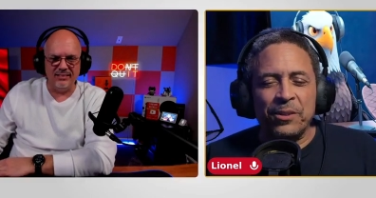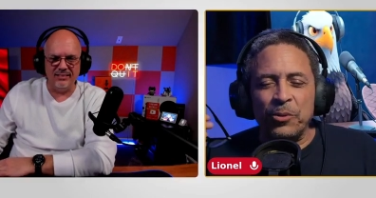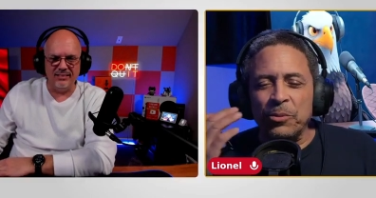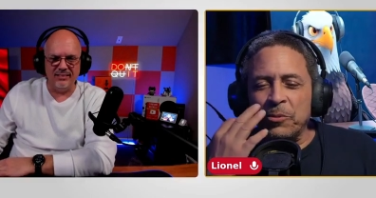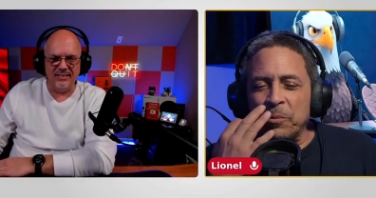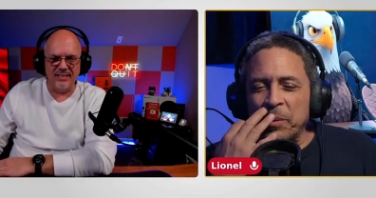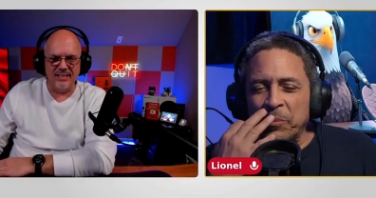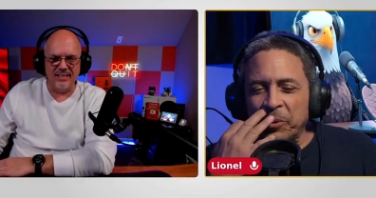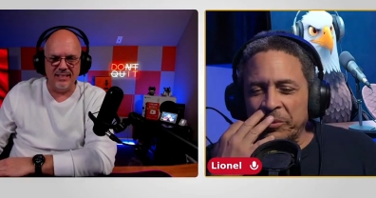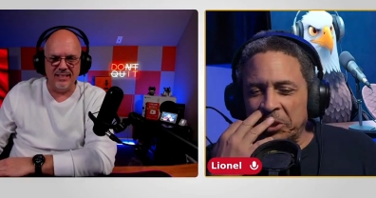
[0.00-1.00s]
Speaker 1: don't
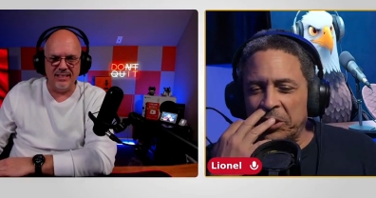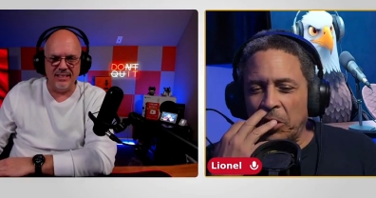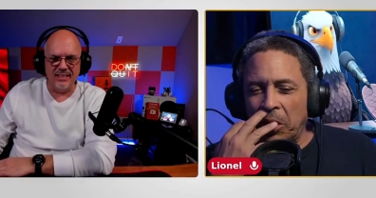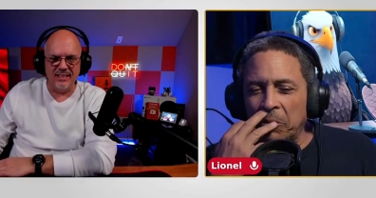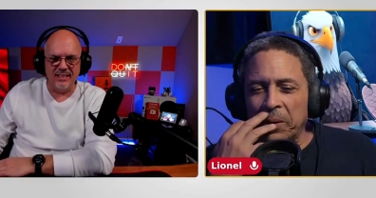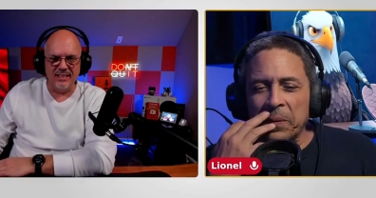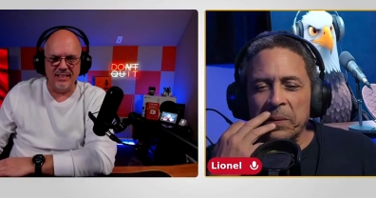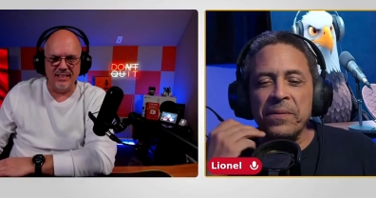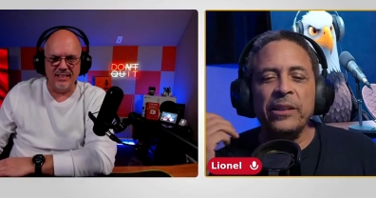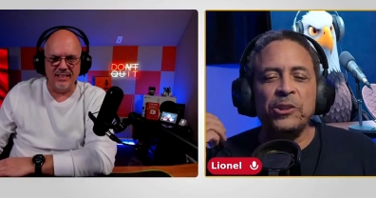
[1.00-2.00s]
remember if she got one of
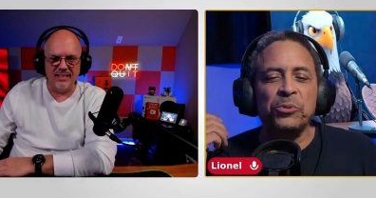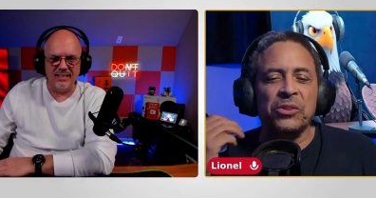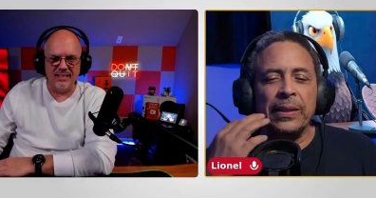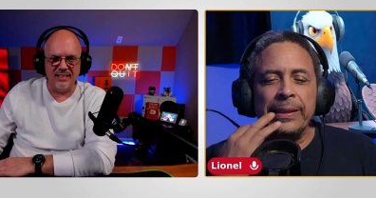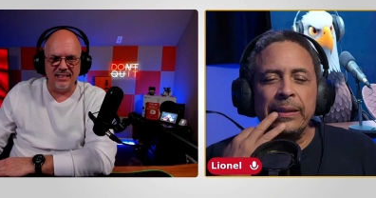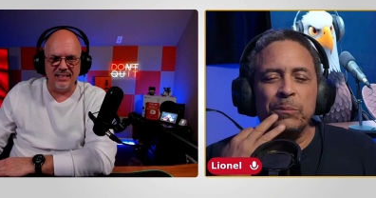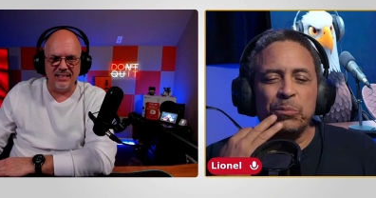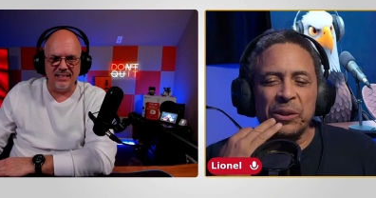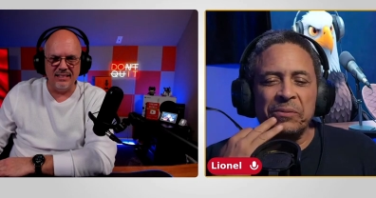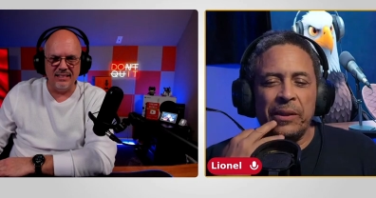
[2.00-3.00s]
the. I think she was leading
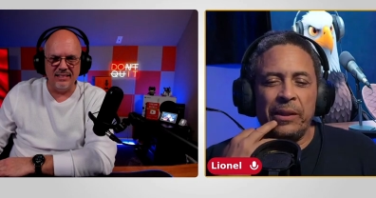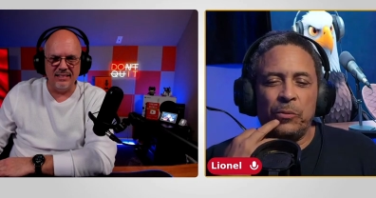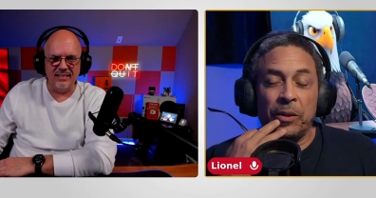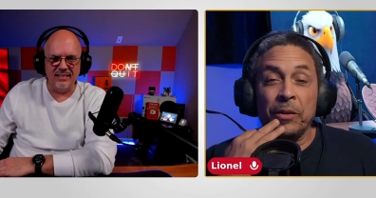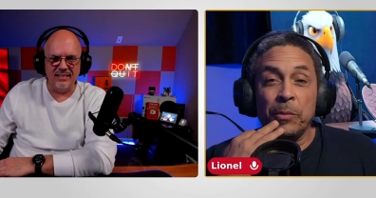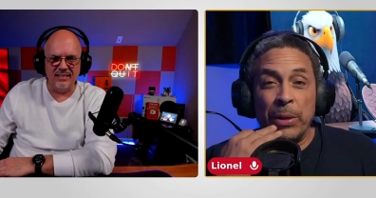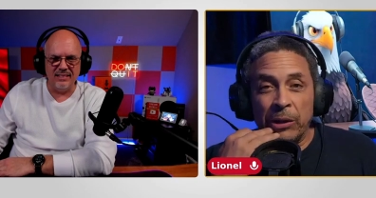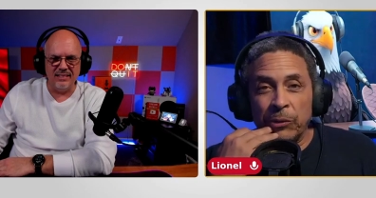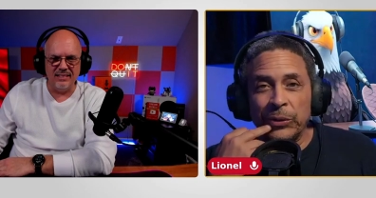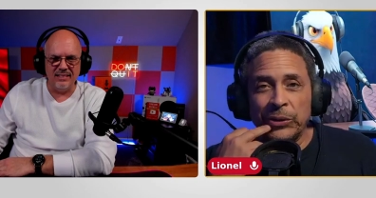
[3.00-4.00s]
briefly in one of the
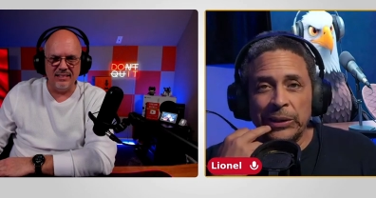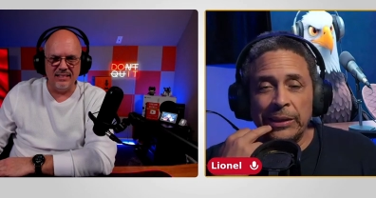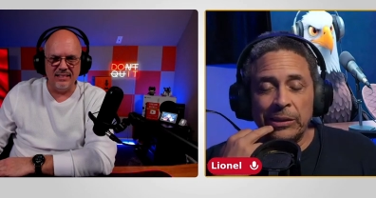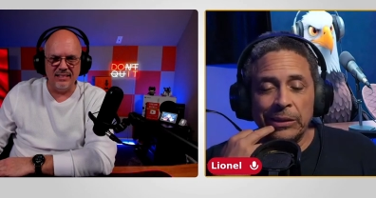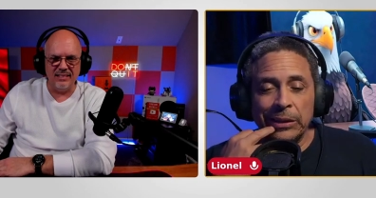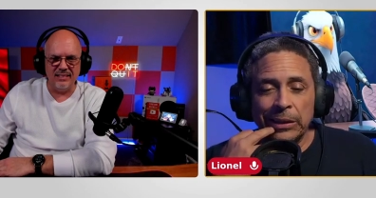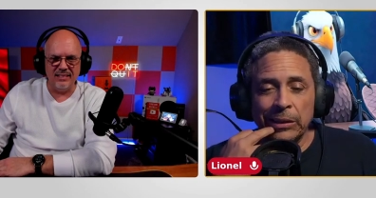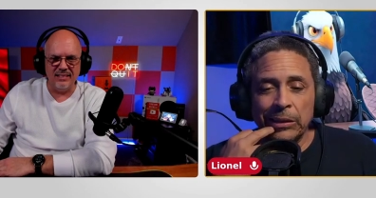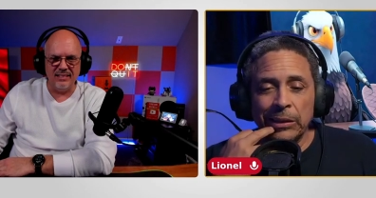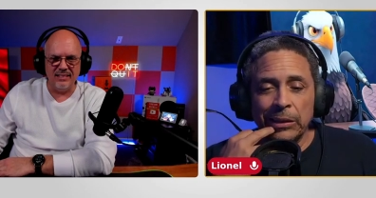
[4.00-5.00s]
battleground states,
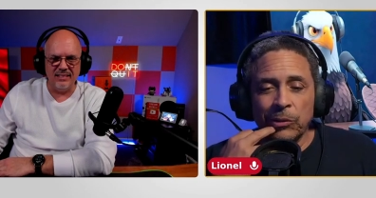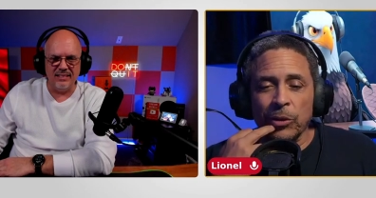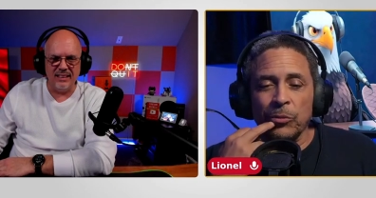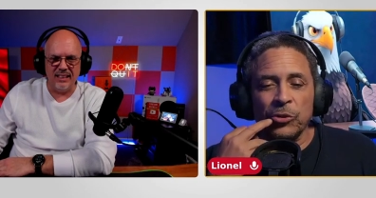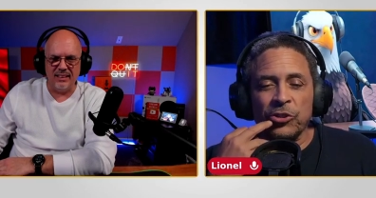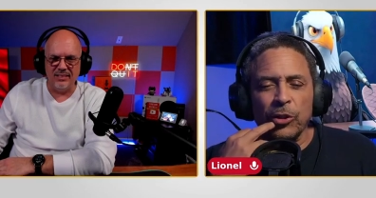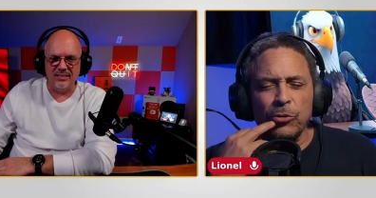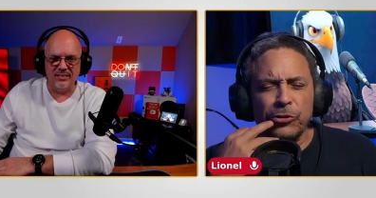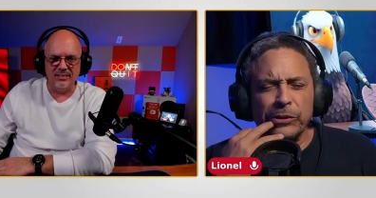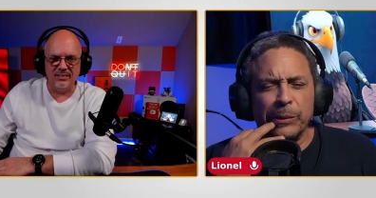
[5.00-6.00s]
or it
Speaker 2: was
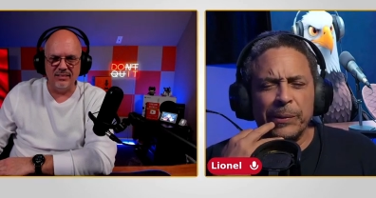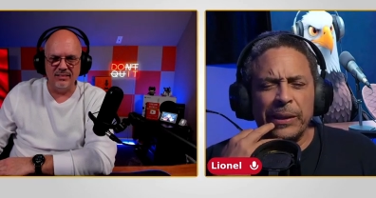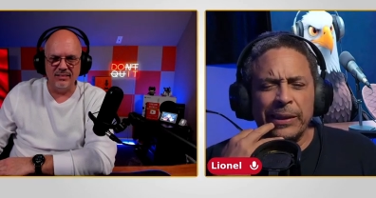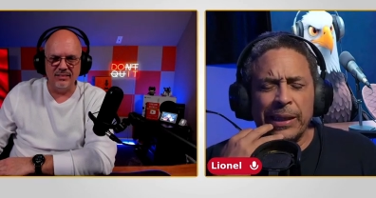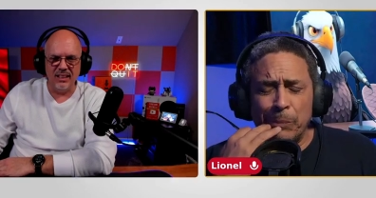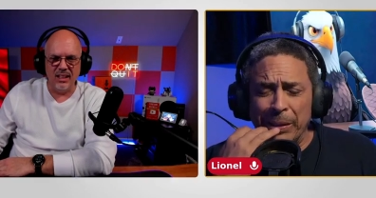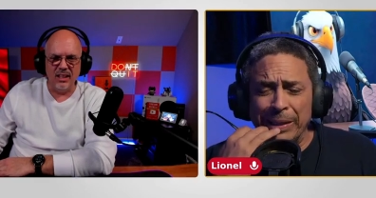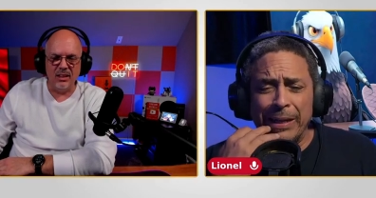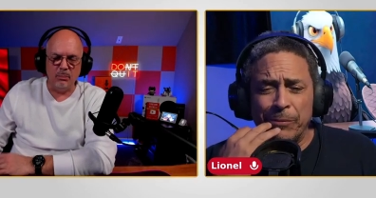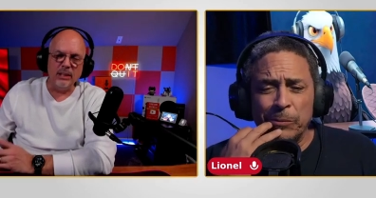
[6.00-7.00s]
close or something like that. But
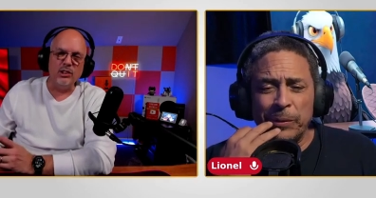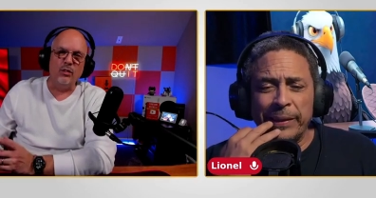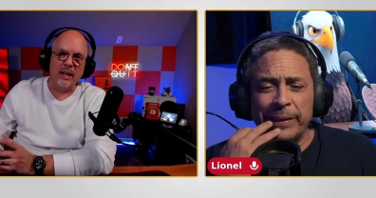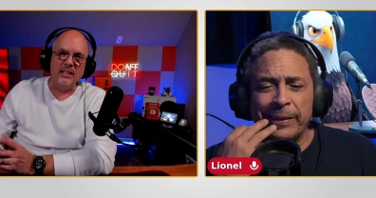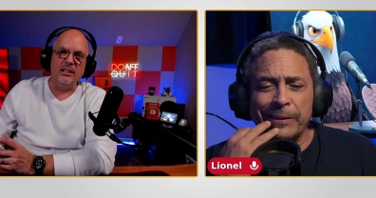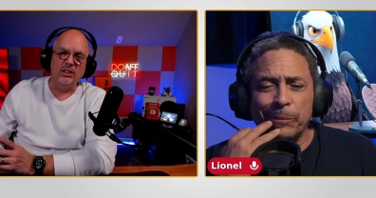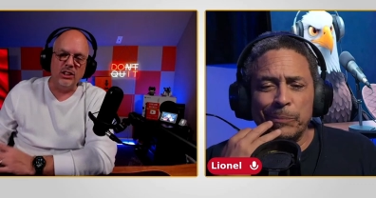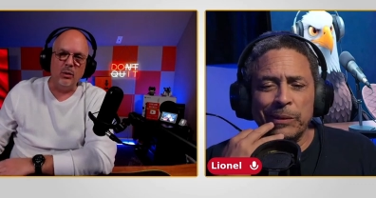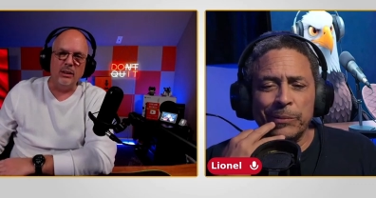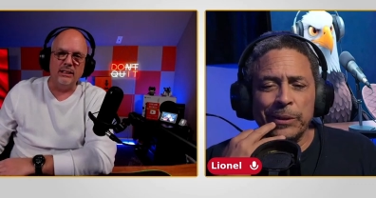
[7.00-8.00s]
inevitably, Pennsylvania.
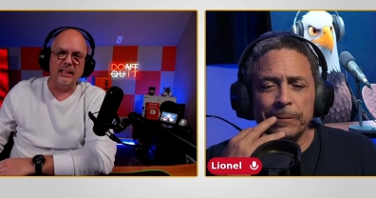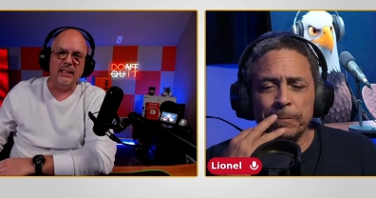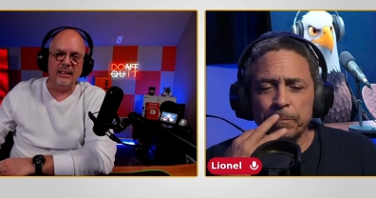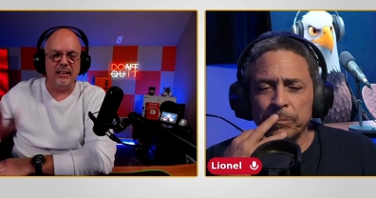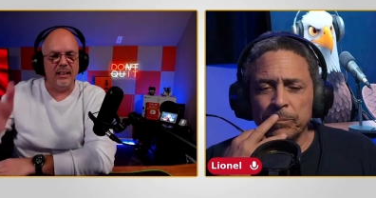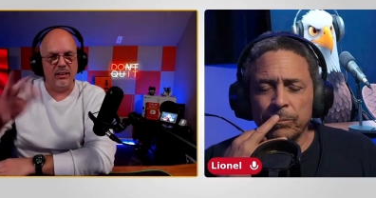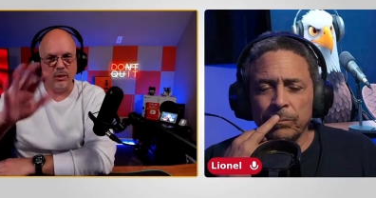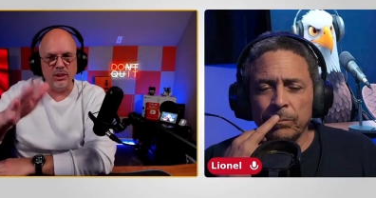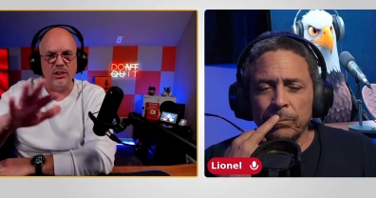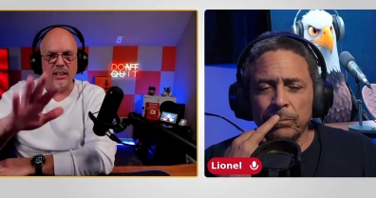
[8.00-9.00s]
She was
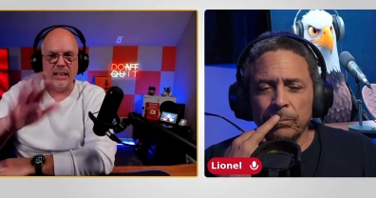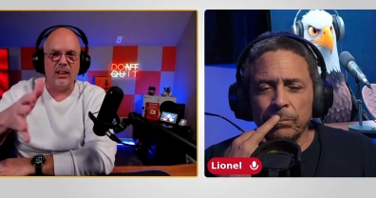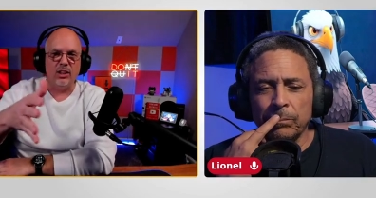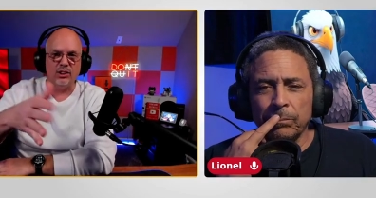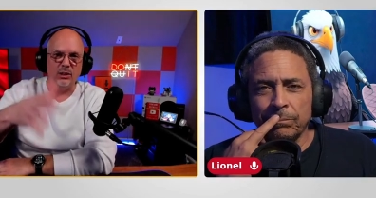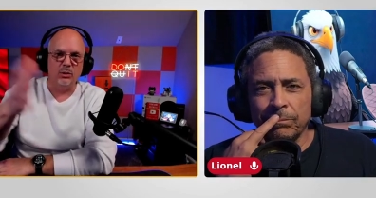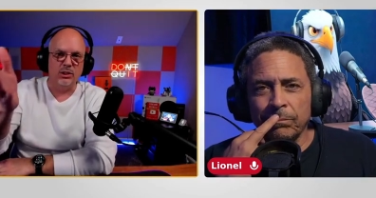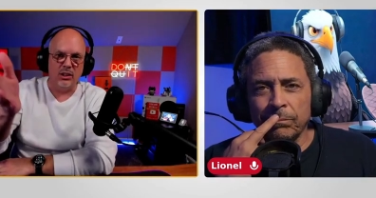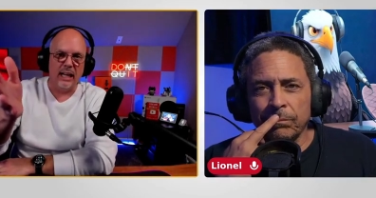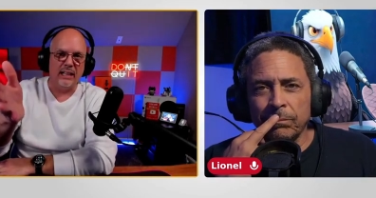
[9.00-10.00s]
originally, they thought she
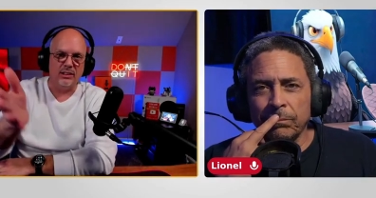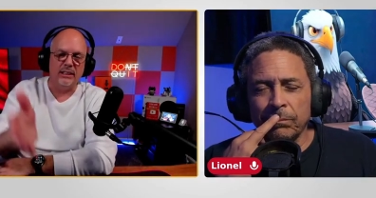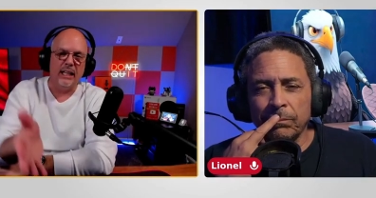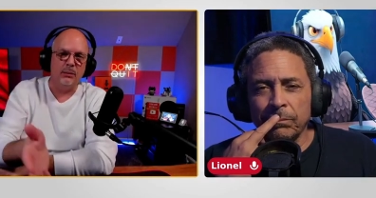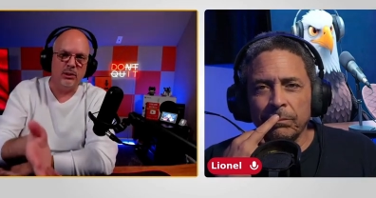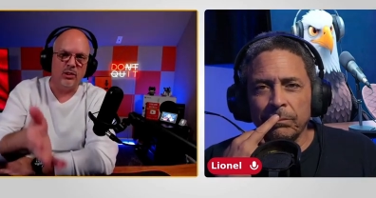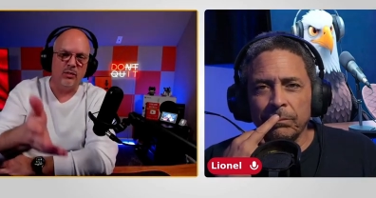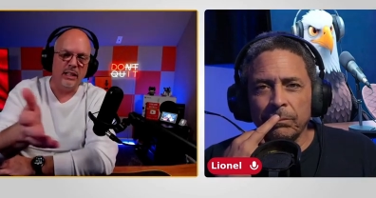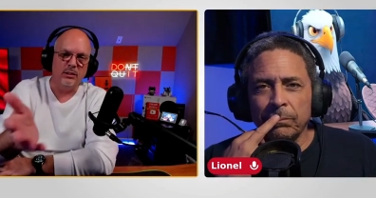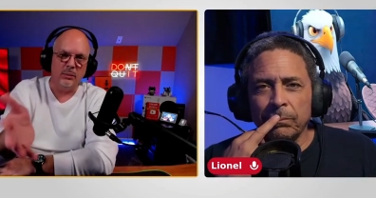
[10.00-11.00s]
was going to actually take Pennsylvania